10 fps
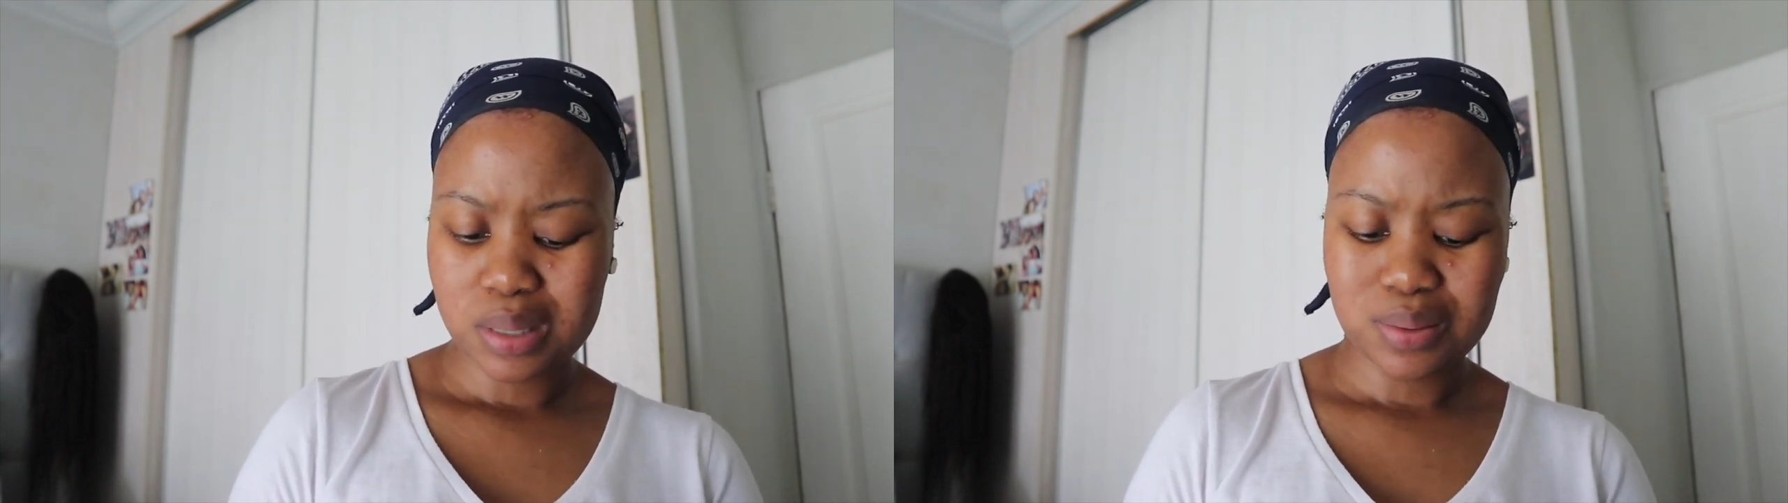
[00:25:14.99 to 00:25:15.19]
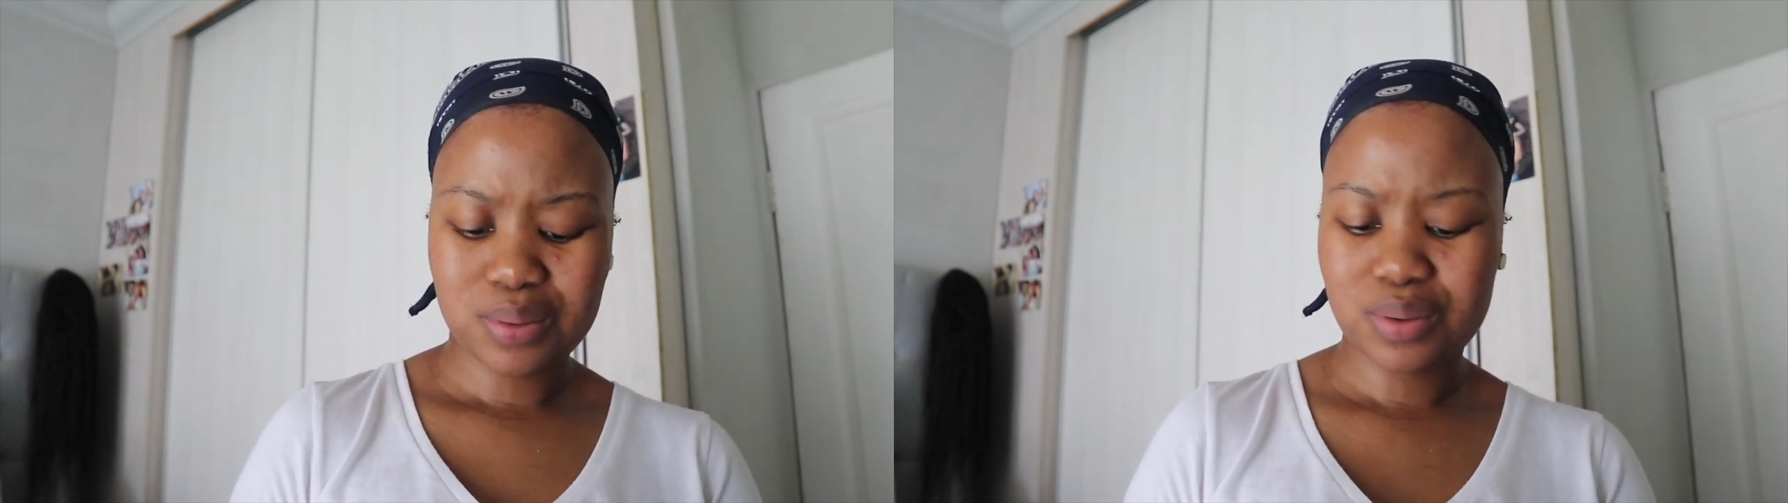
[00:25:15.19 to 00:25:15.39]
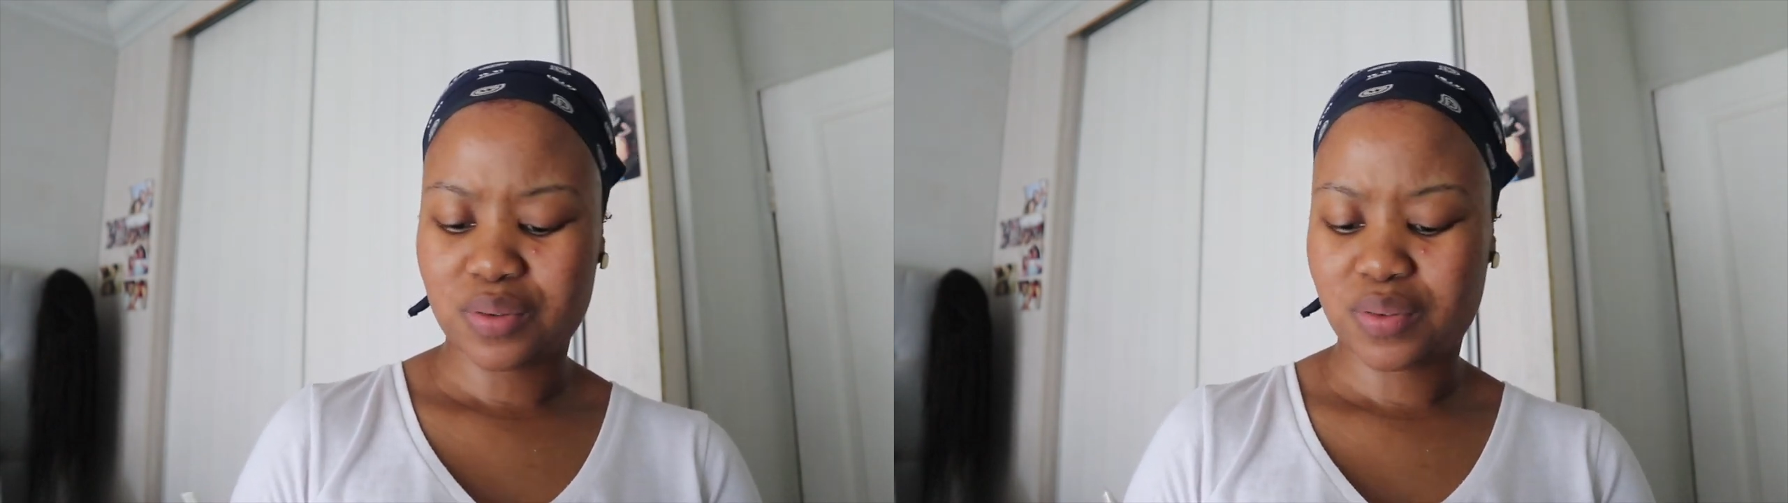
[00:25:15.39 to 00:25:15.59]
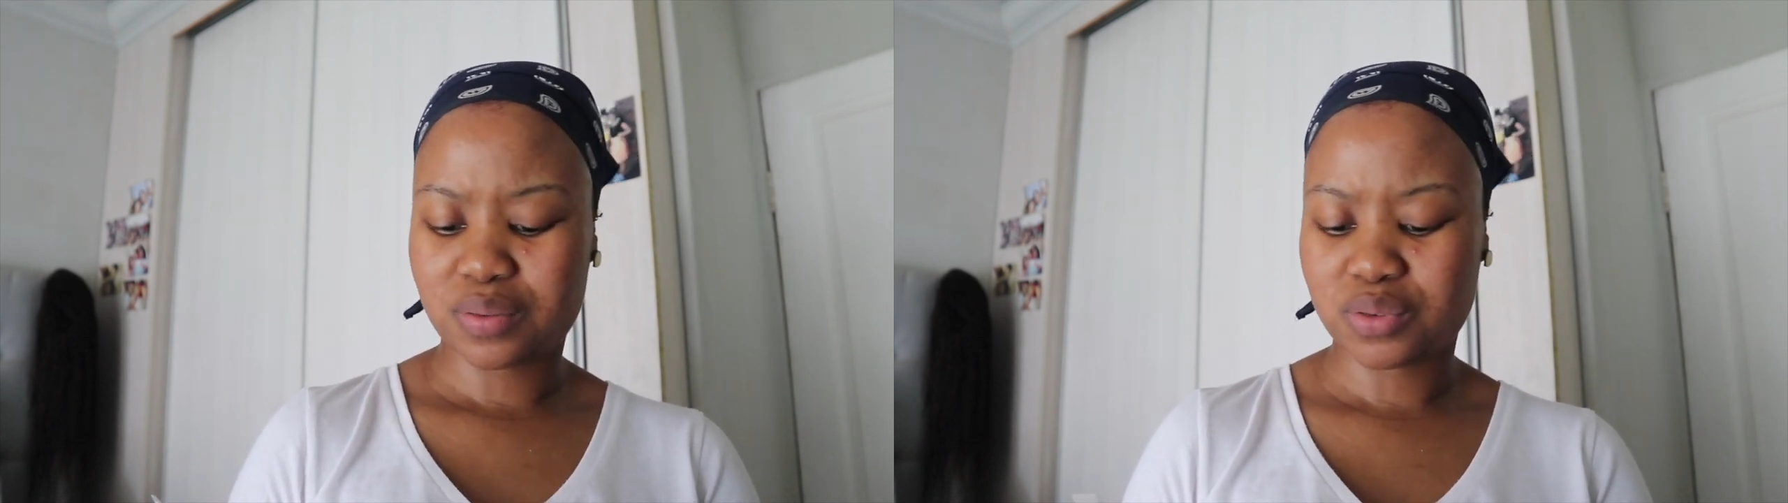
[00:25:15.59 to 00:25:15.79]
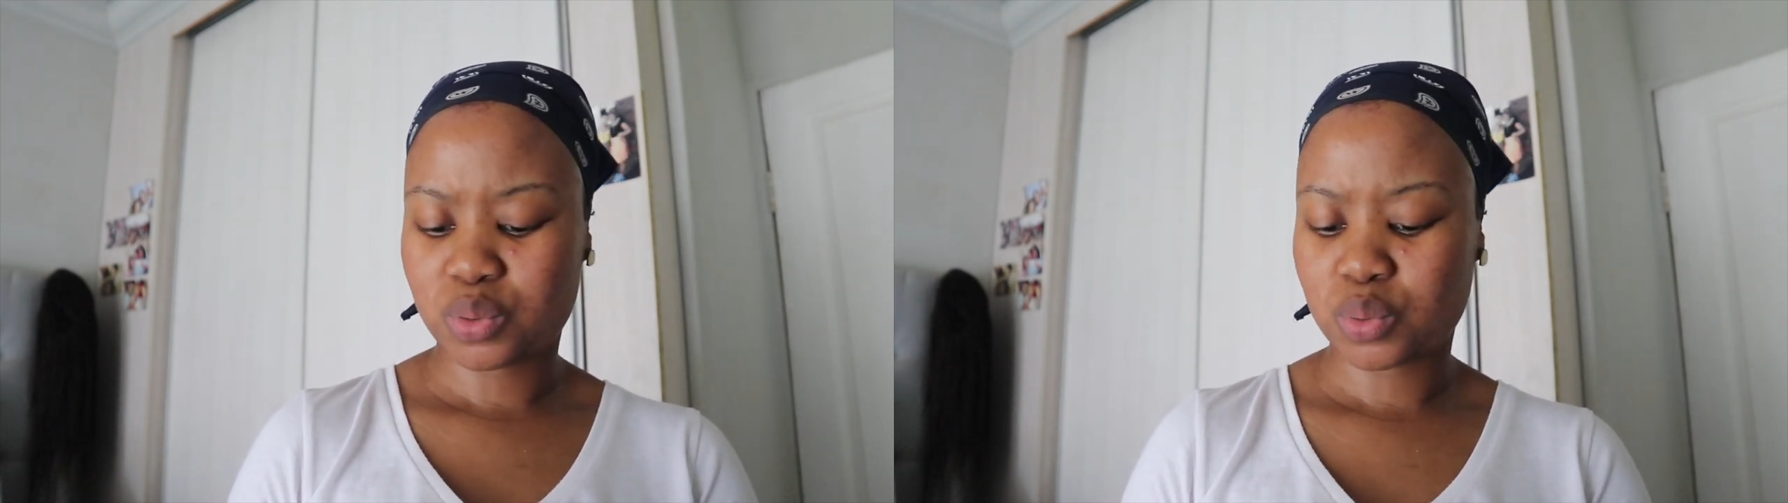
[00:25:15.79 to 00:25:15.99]
Don't know if
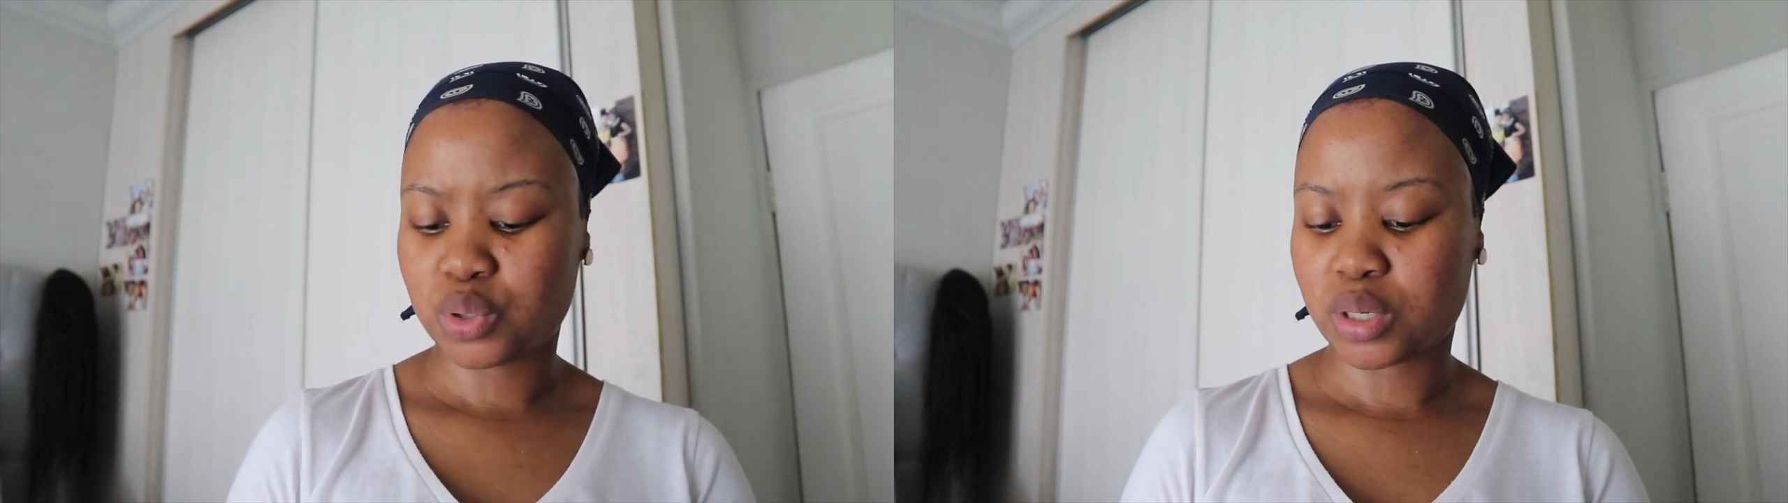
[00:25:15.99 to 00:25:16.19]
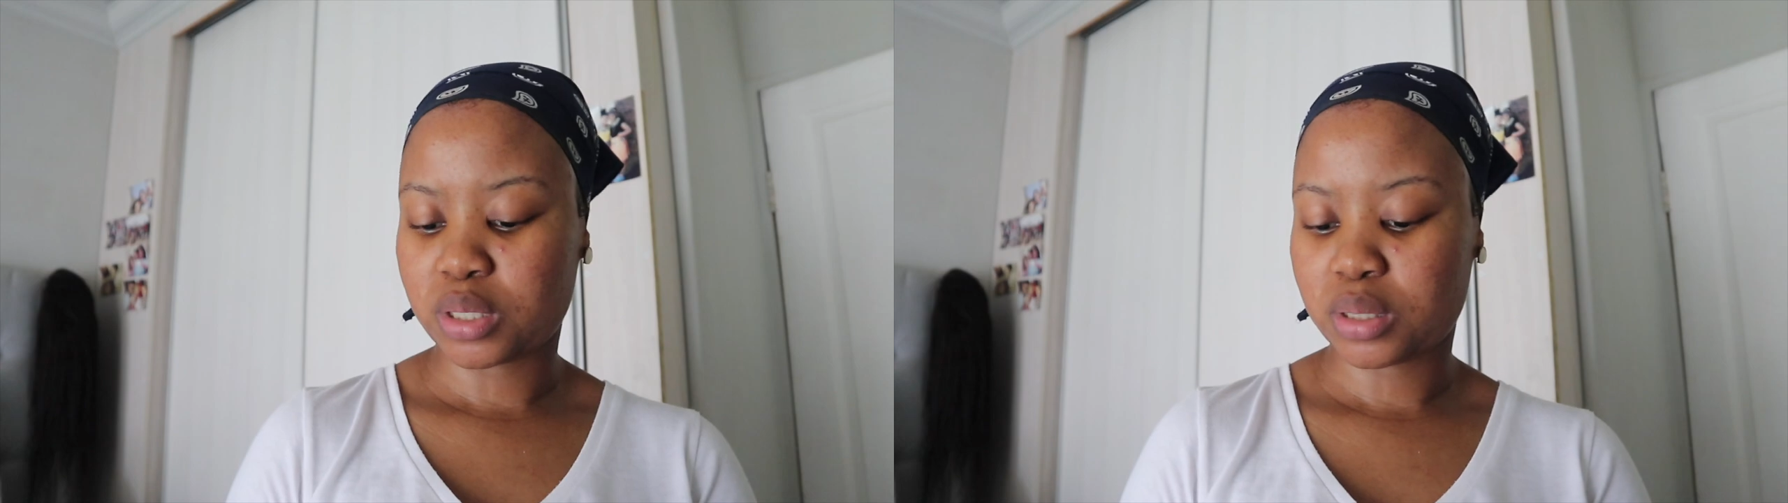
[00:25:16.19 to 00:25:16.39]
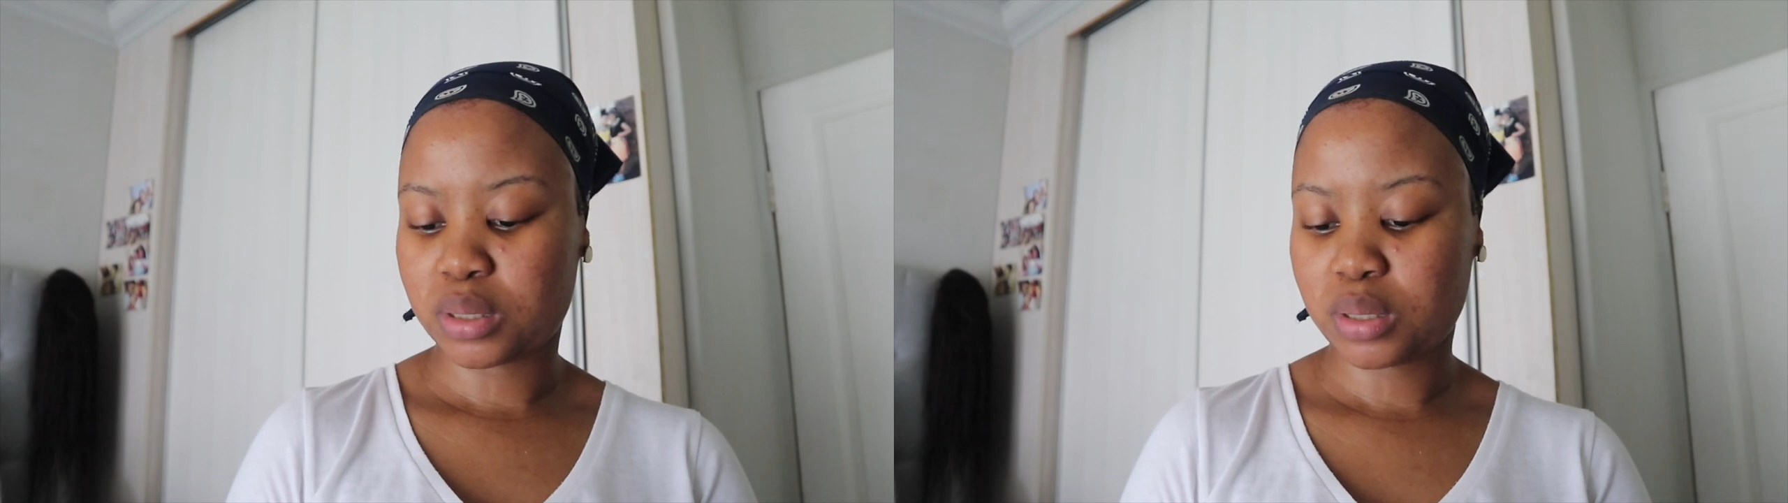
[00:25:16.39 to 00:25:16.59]
I've shown you guys